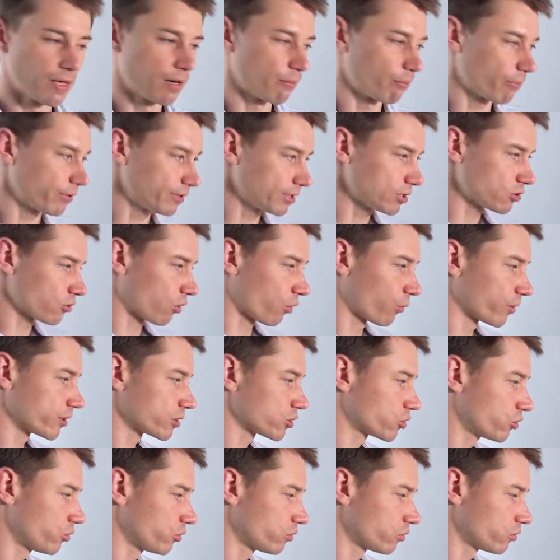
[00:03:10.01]
but it's always
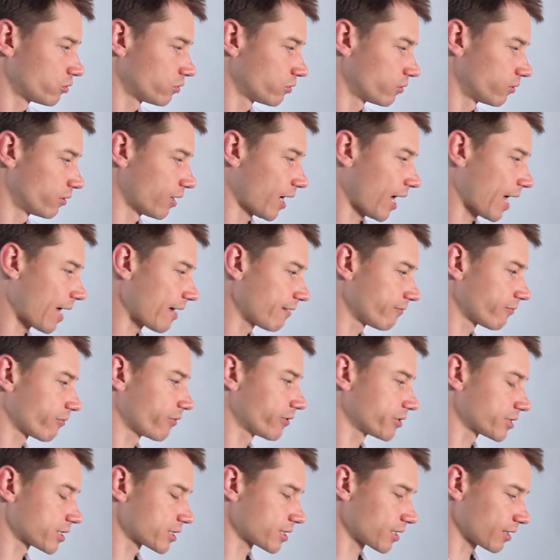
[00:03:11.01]
good to have
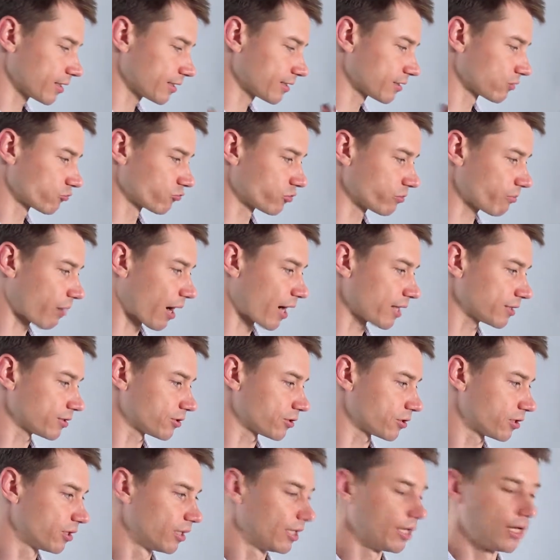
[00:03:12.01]
this as a little
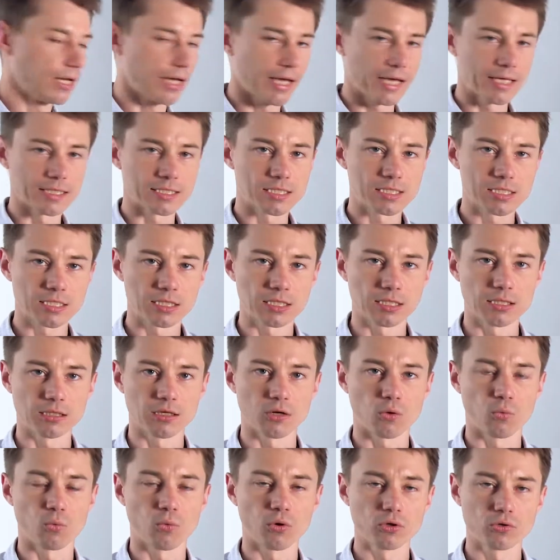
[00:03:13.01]
reminder and see
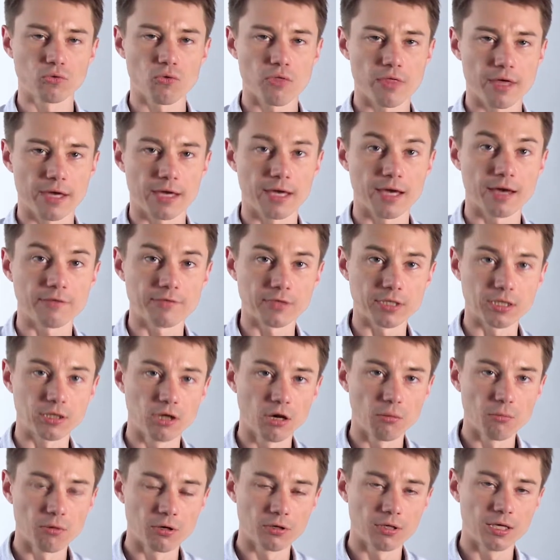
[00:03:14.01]
what do they have in
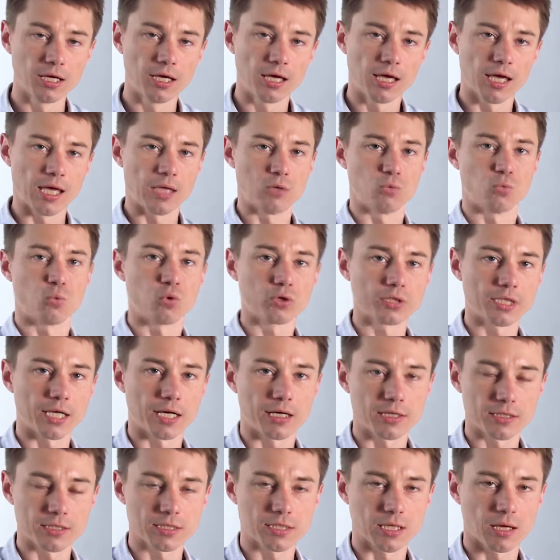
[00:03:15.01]
common and what
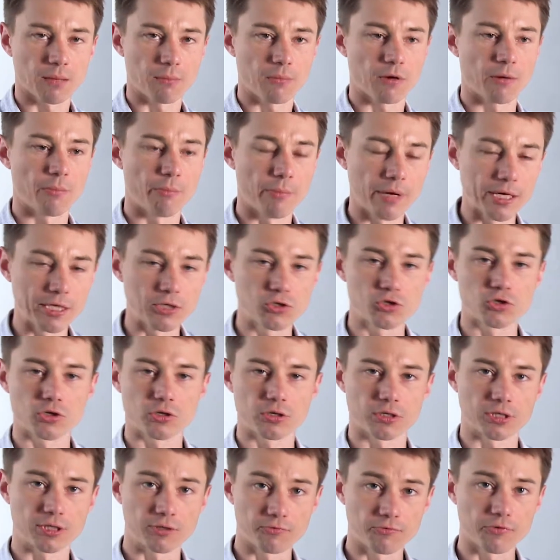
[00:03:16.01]
are some major
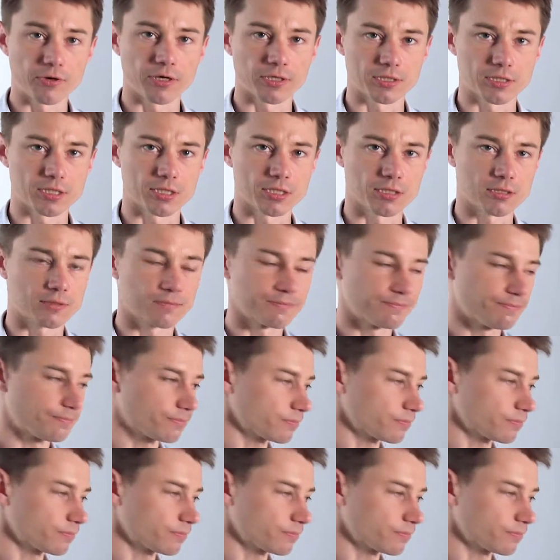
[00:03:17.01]
differences.